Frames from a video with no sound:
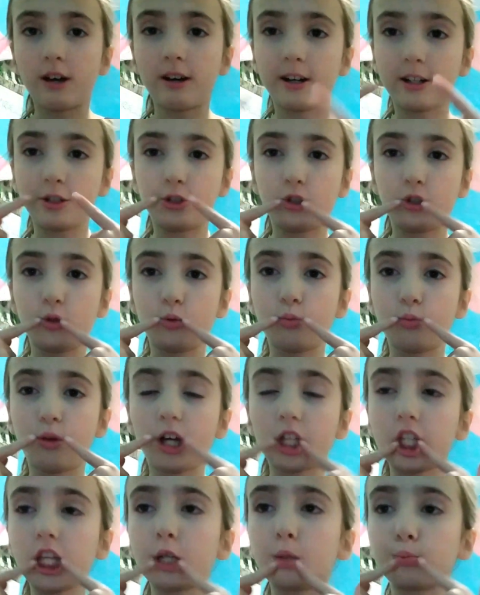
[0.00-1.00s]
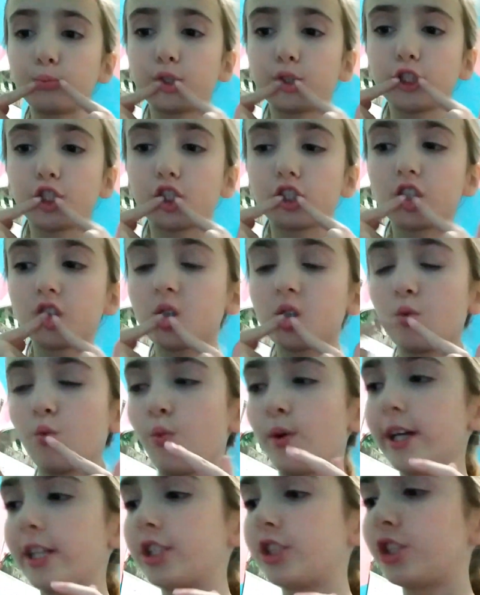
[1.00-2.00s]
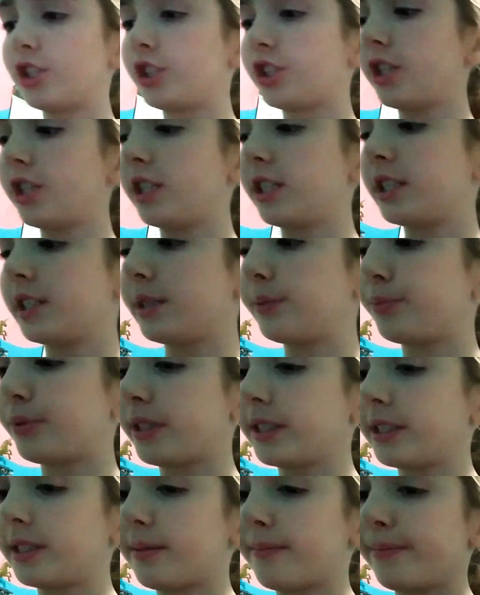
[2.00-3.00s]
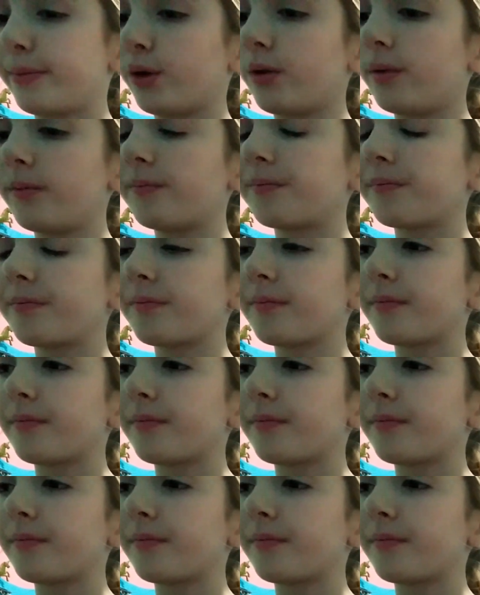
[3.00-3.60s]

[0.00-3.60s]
I do my lips, which is pretty simple.